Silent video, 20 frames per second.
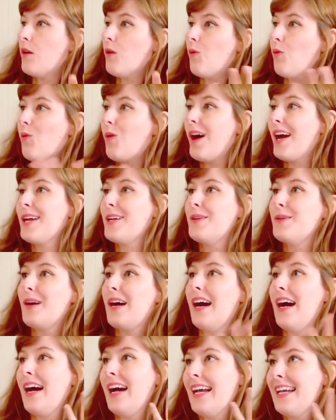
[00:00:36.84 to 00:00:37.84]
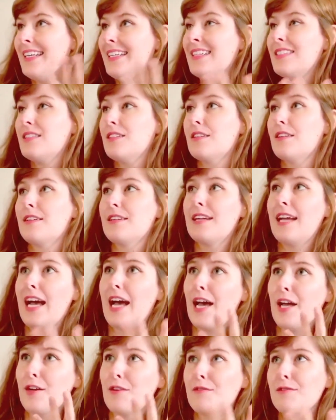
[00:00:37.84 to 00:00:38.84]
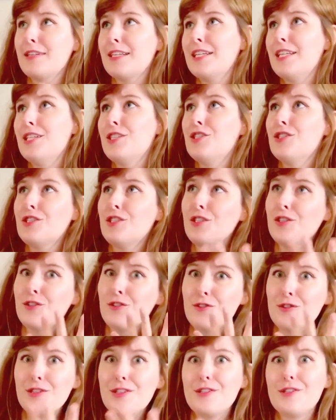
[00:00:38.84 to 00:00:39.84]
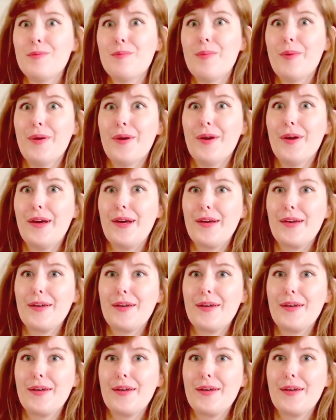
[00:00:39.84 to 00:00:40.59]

why do I need to learn how to read a children's book?